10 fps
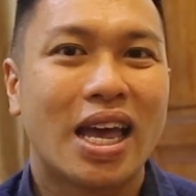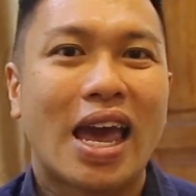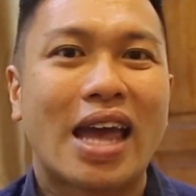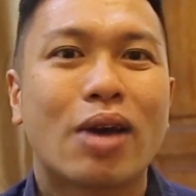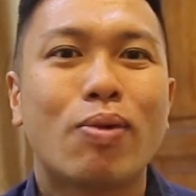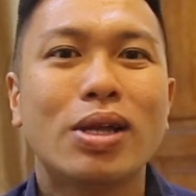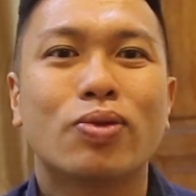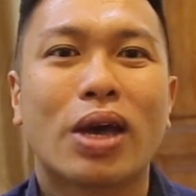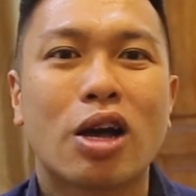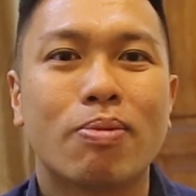and I want to
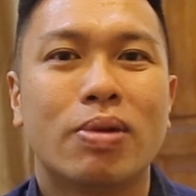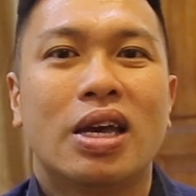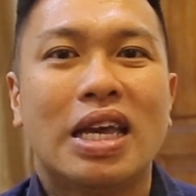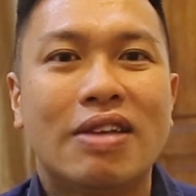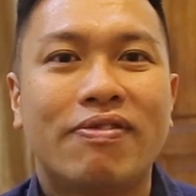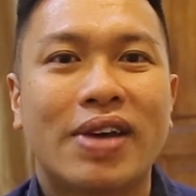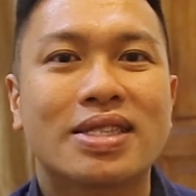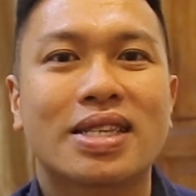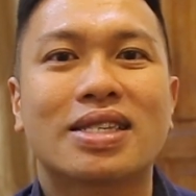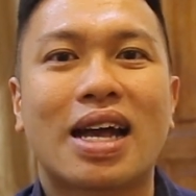help
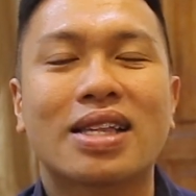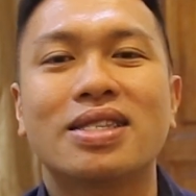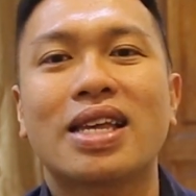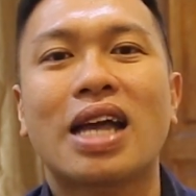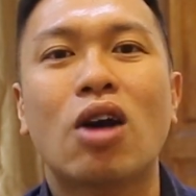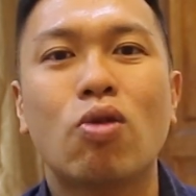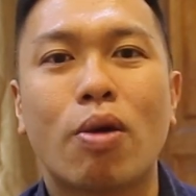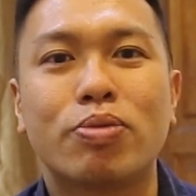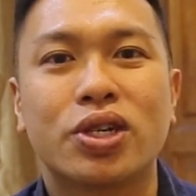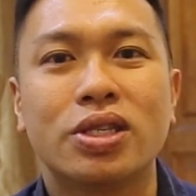investors understand how
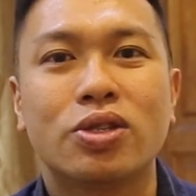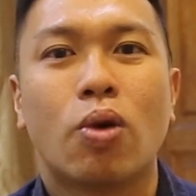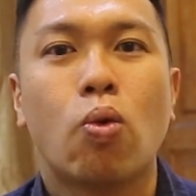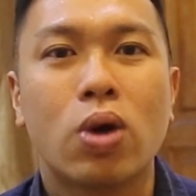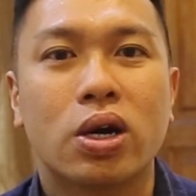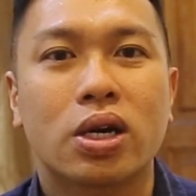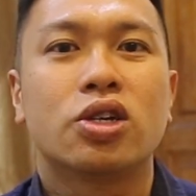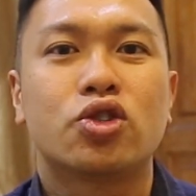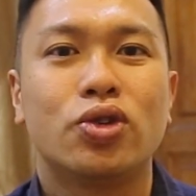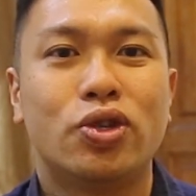options work
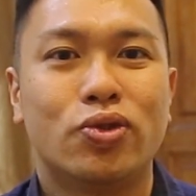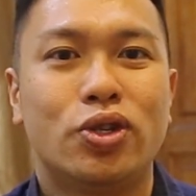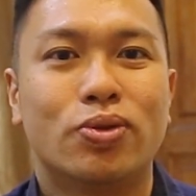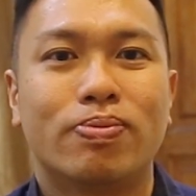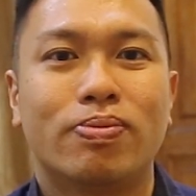through YouTube.